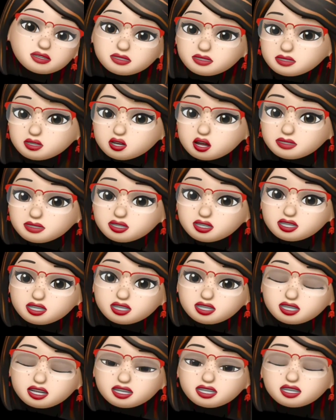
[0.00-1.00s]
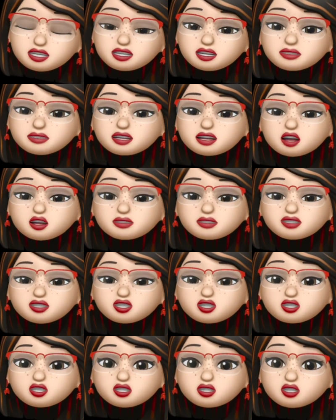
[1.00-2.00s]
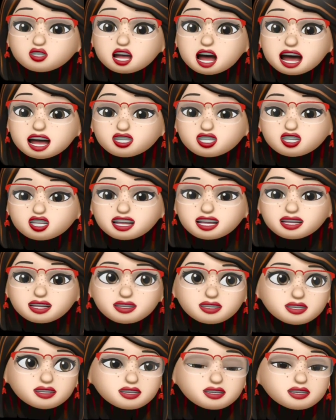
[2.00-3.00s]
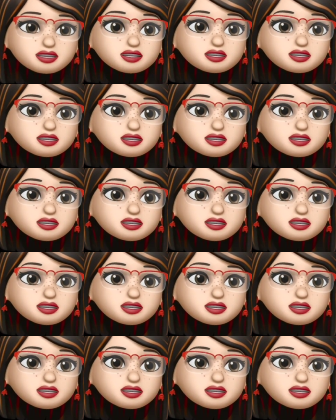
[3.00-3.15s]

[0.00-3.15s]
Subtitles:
boy books because I thought they'd be almost too tragic or